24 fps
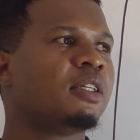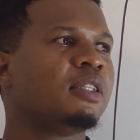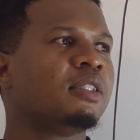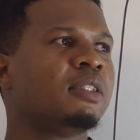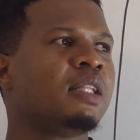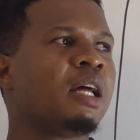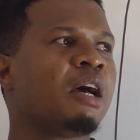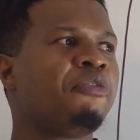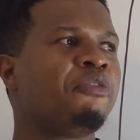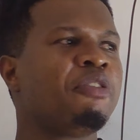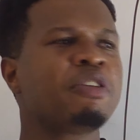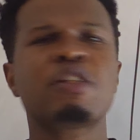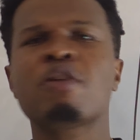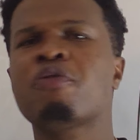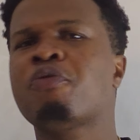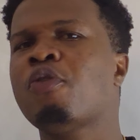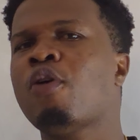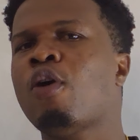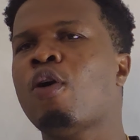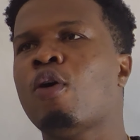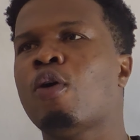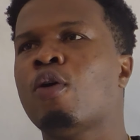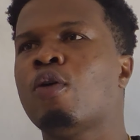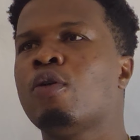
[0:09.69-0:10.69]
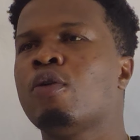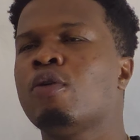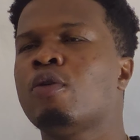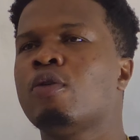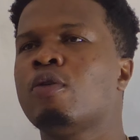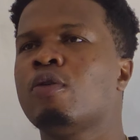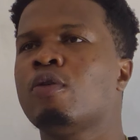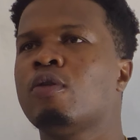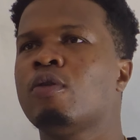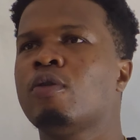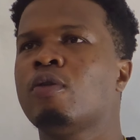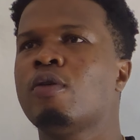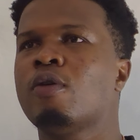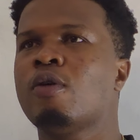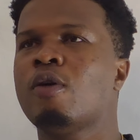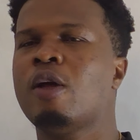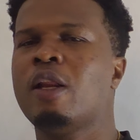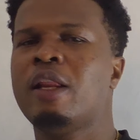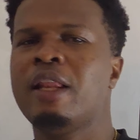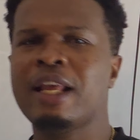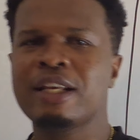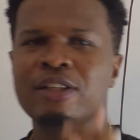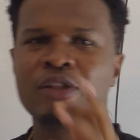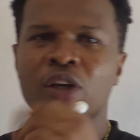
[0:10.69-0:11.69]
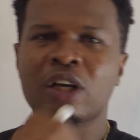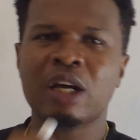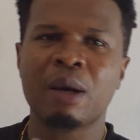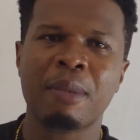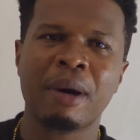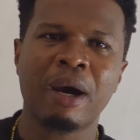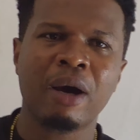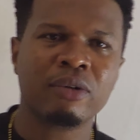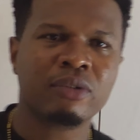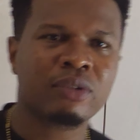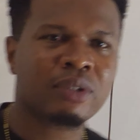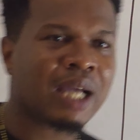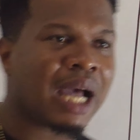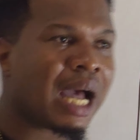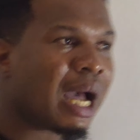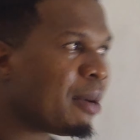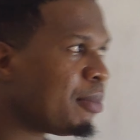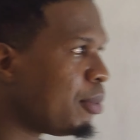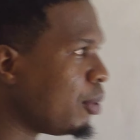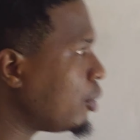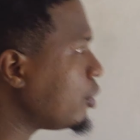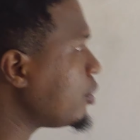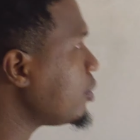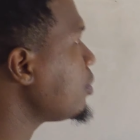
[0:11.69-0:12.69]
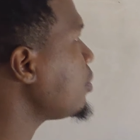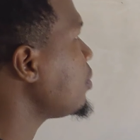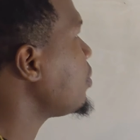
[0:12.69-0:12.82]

Now, first of all, let's talk about carbon.